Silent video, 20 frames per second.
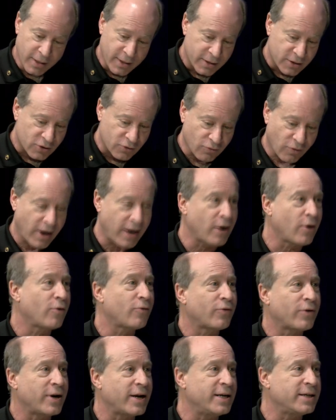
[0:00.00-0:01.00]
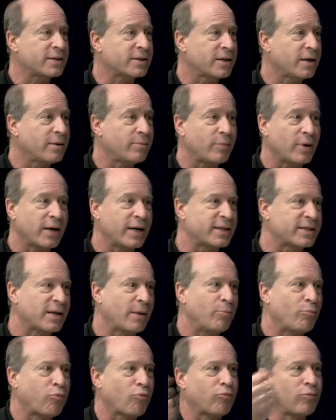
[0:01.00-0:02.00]
It's right over in Easton, but yep. it's a
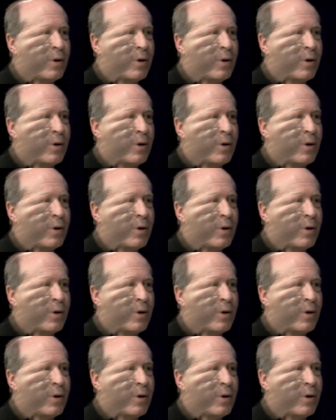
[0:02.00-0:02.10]
b-